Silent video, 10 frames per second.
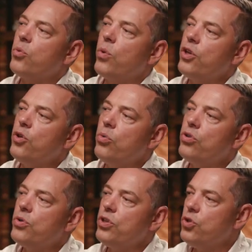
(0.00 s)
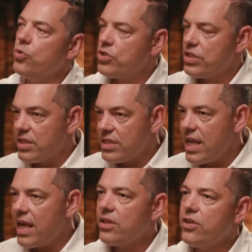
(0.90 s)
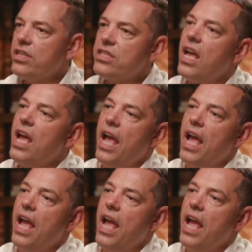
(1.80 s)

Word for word: where you would reduce the salaries,